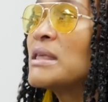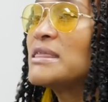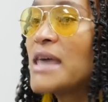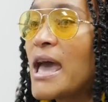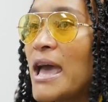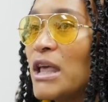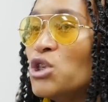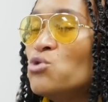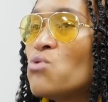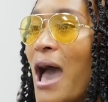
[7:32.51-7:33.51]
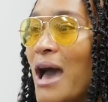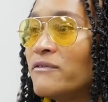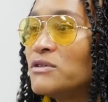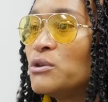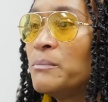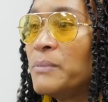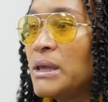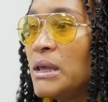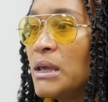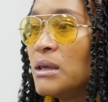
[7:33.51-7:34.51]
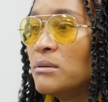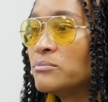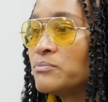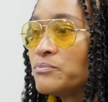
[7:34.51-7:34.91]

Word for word: that you have to be